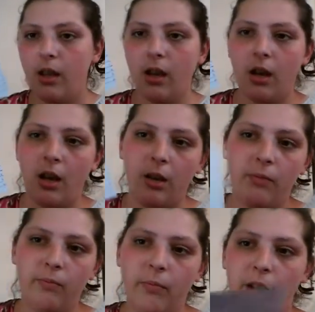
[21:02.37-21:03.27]

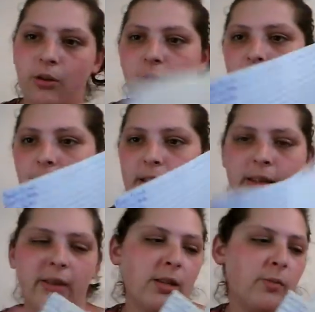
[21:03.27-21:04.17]
I drew the lines
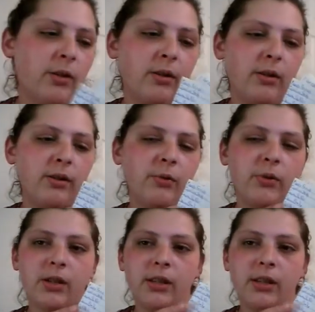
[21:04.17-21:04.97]
on this one because it was just